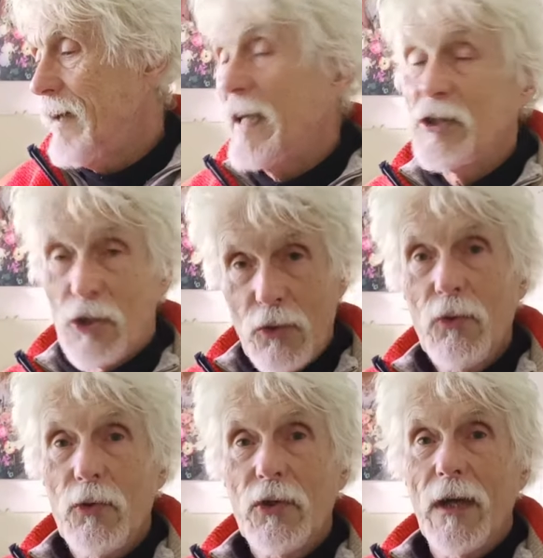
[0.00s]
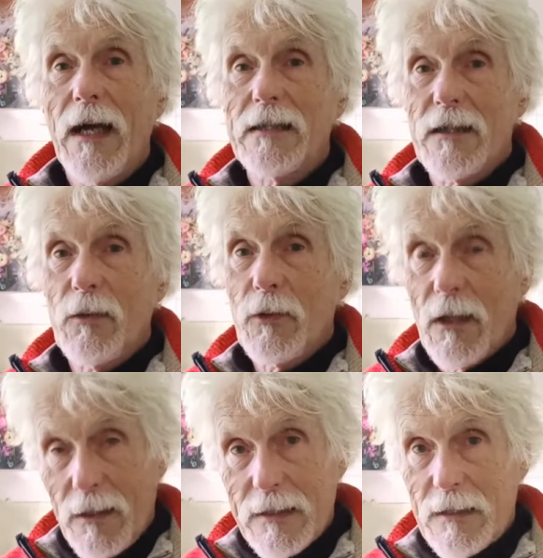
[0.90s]
as good as I would
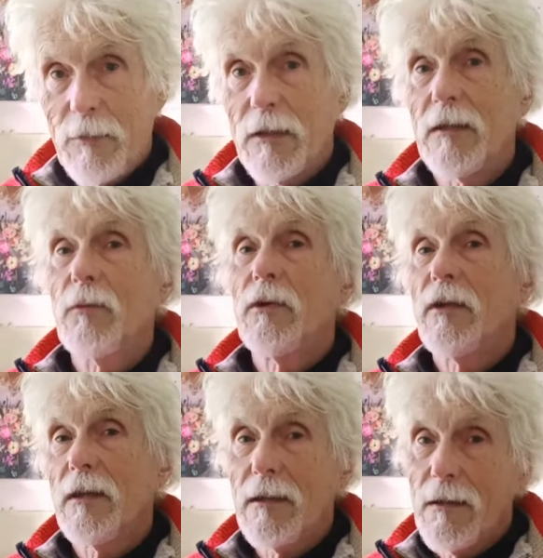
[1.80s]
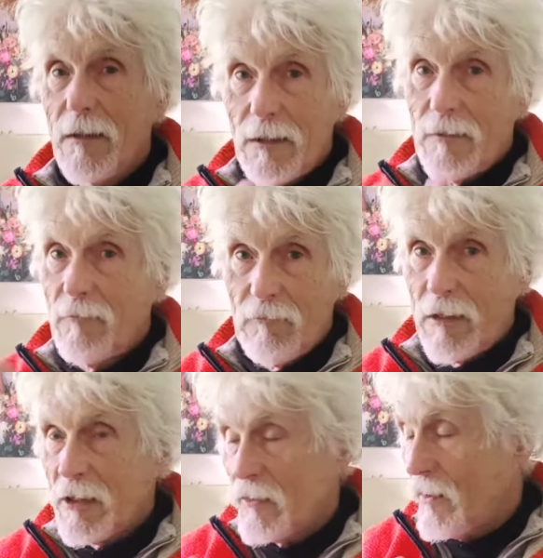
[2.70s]
like to be with the
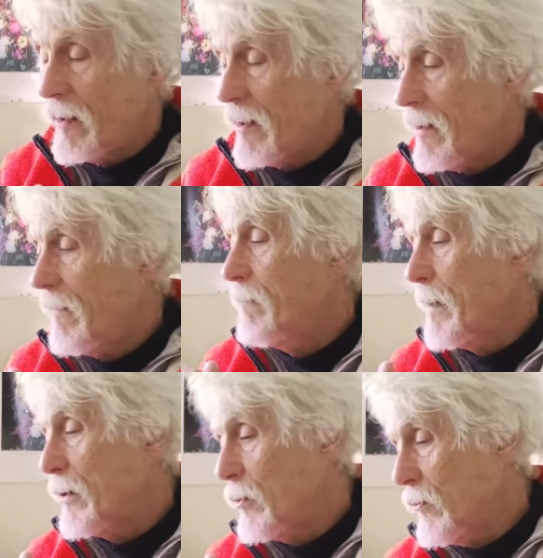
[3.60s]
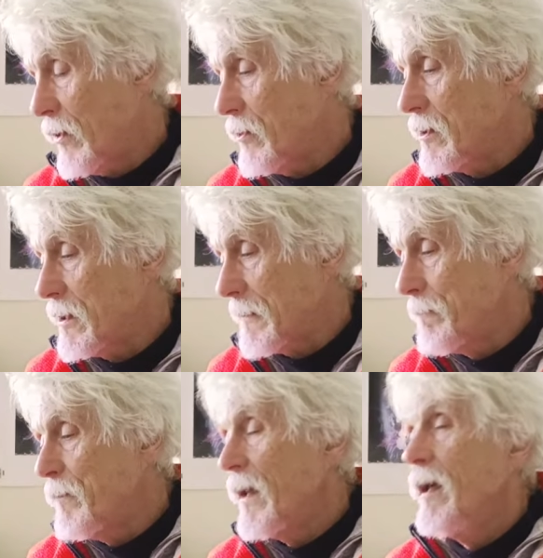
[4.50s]
rangefinder manual focusing.
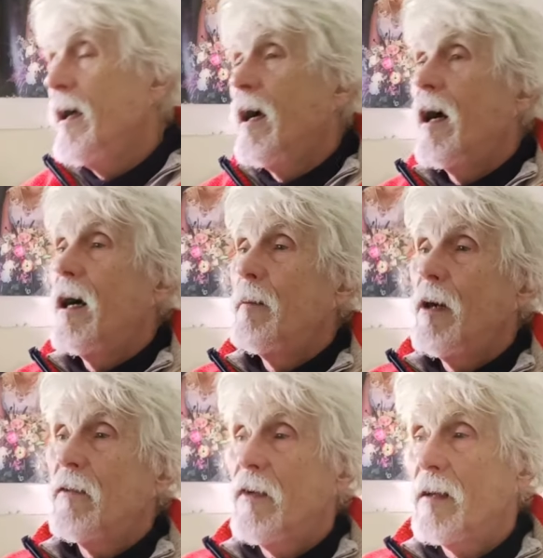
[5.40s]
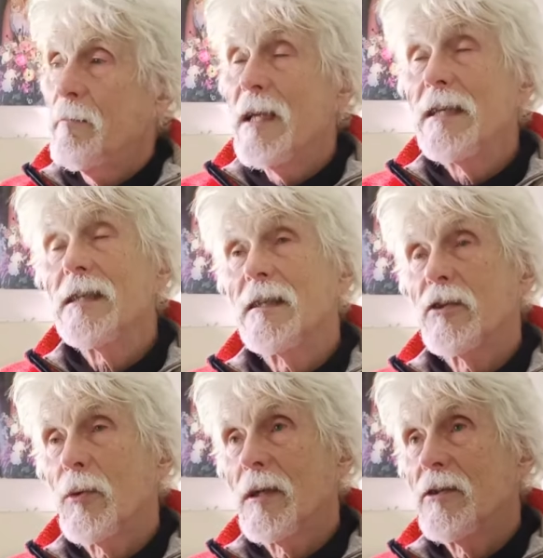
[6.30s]
I find many
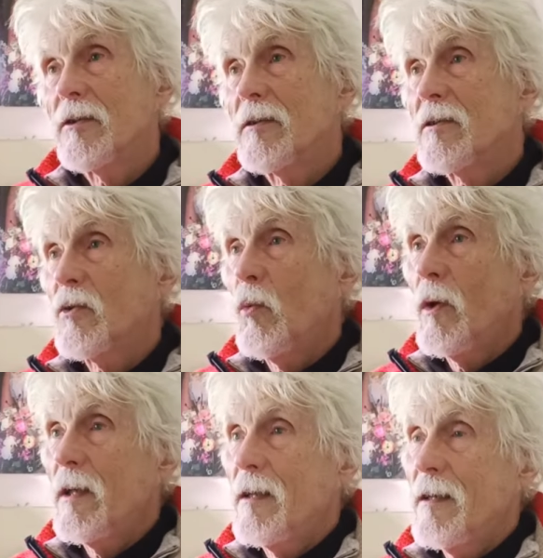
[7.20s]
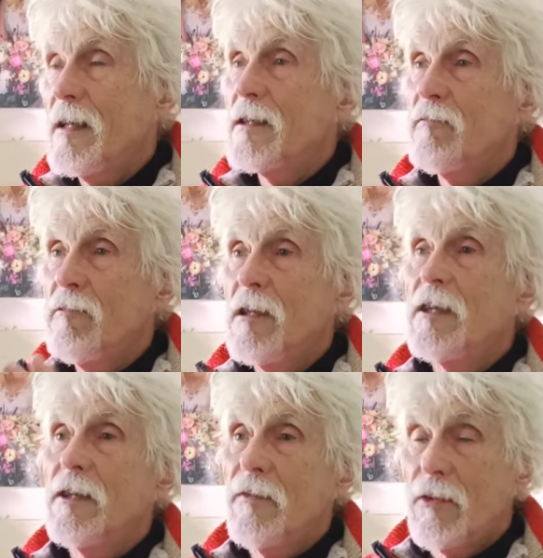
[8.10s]
situations when it's
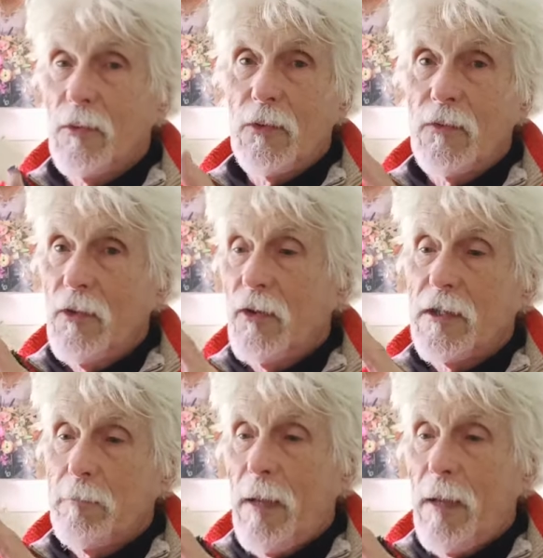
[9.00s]
really difficult. You've got this